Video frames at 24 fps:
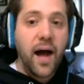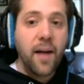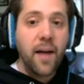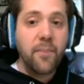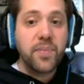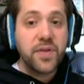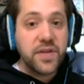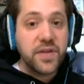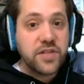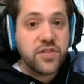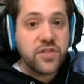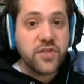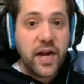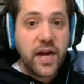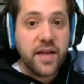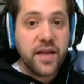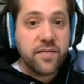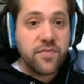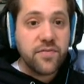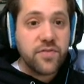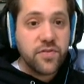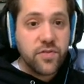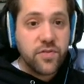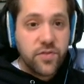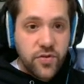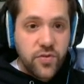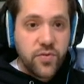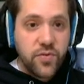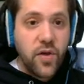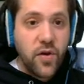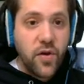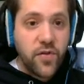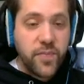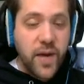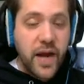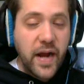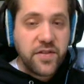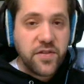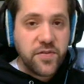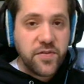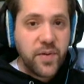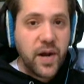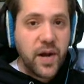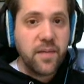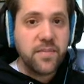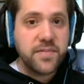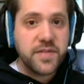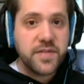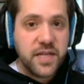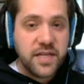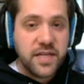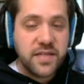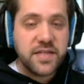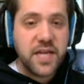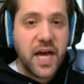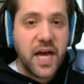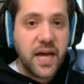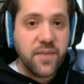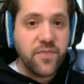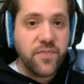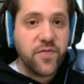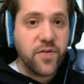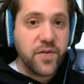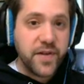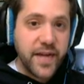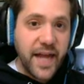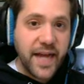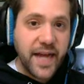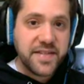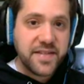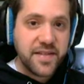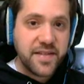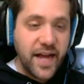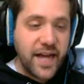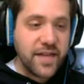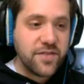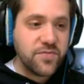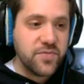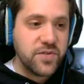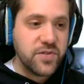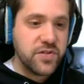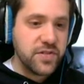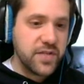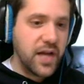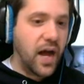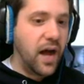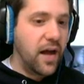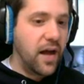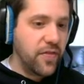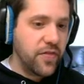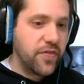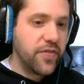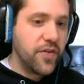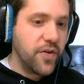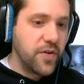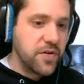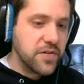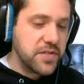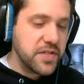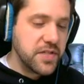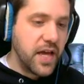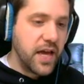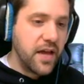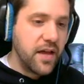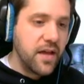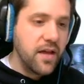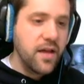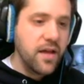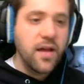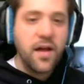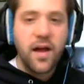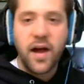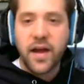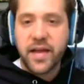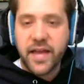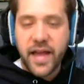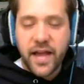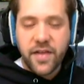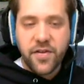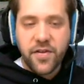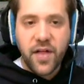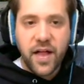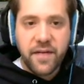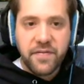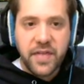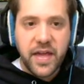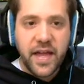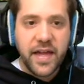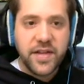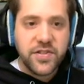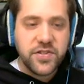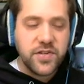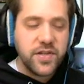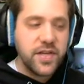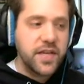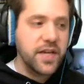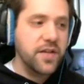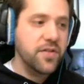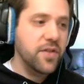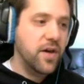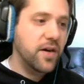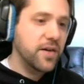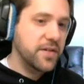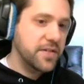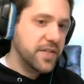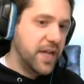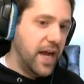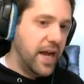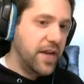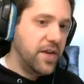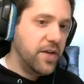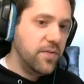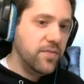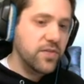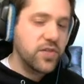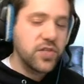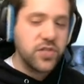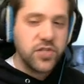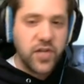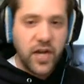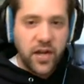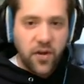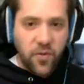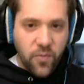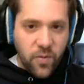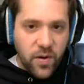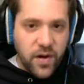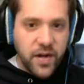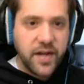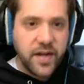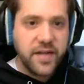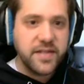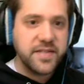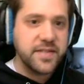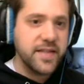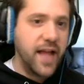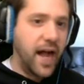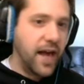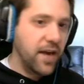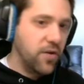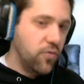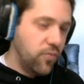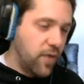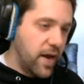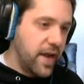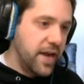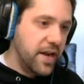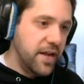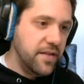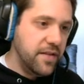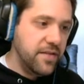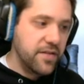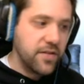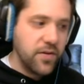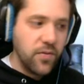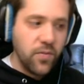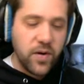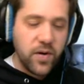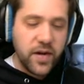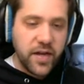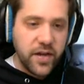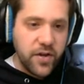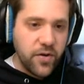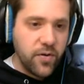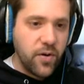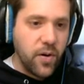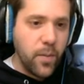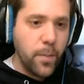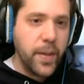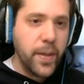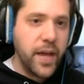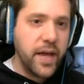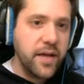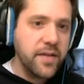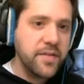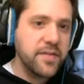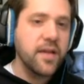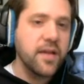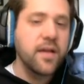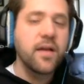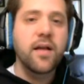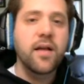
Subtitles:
Please try to do those practice problems in time for next class, which is on Thursday. Again, you'll have the answer key alongside you to check your work. It's not graded, so work at your own pace.